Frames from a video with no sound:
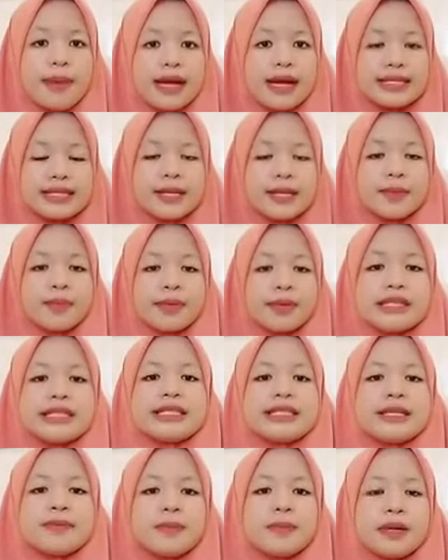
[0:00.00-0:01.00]
basic
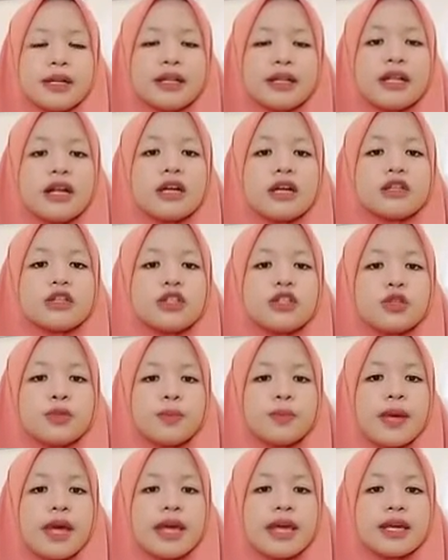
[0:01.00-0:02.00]
principle to
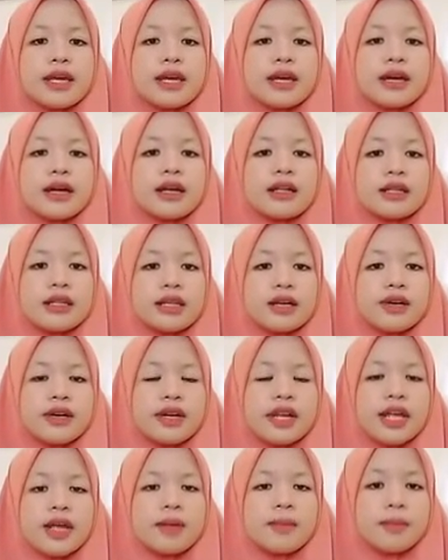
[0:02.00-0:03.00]
make
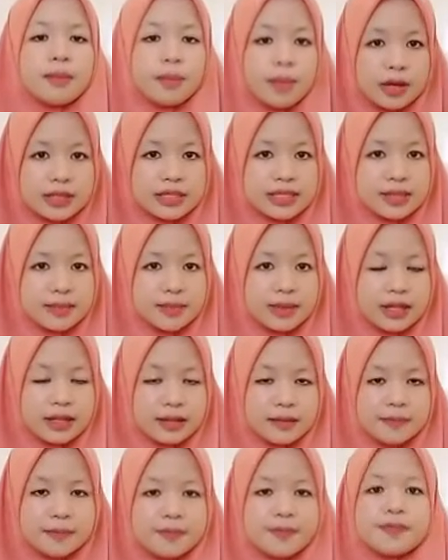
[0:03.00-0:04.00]
learning
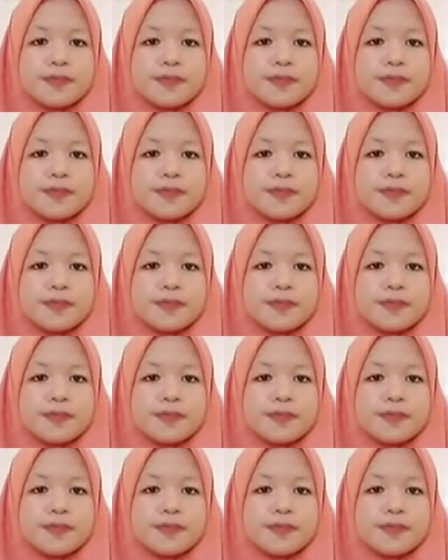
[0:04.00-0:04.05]
possible.